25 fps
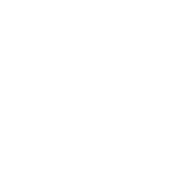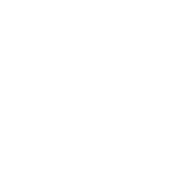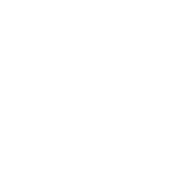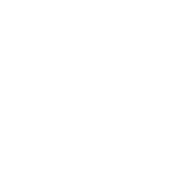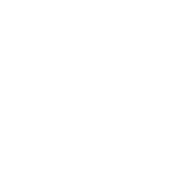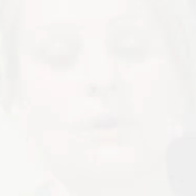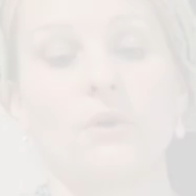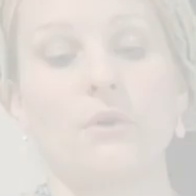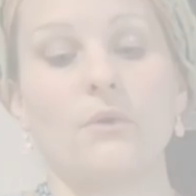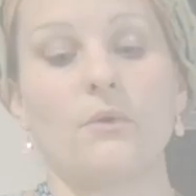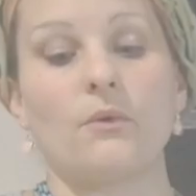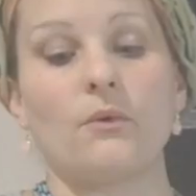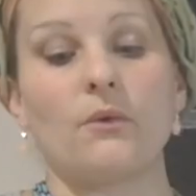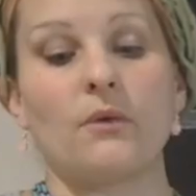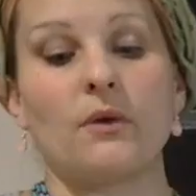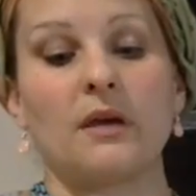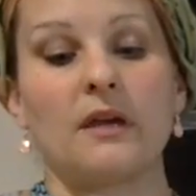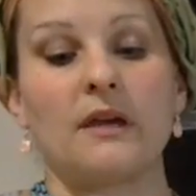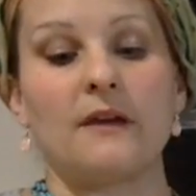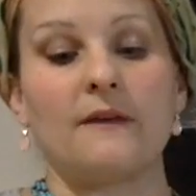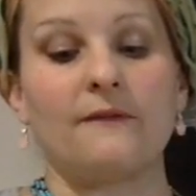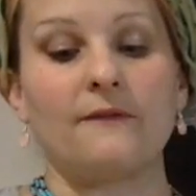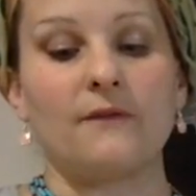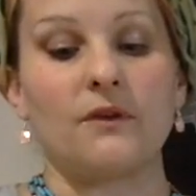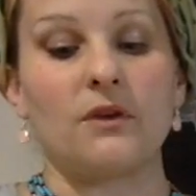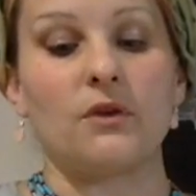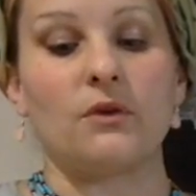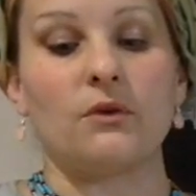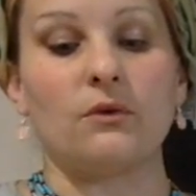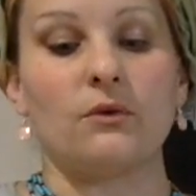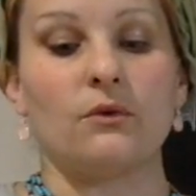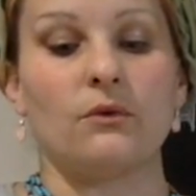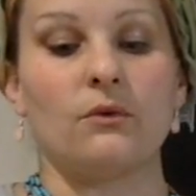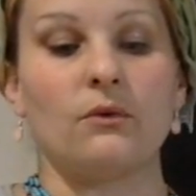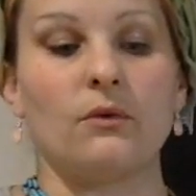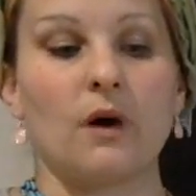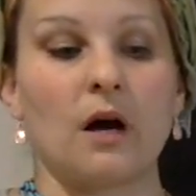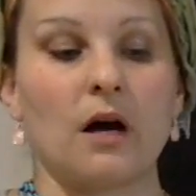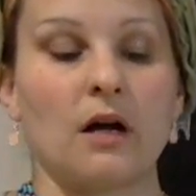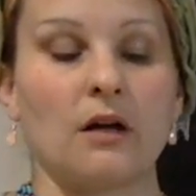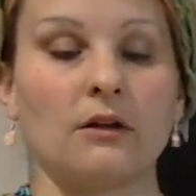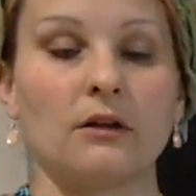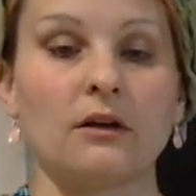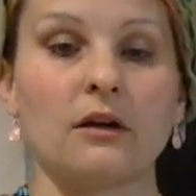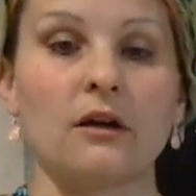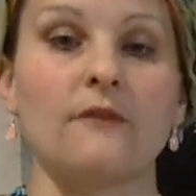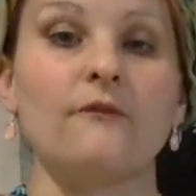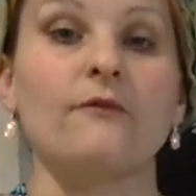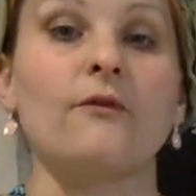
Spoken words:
So if you are looking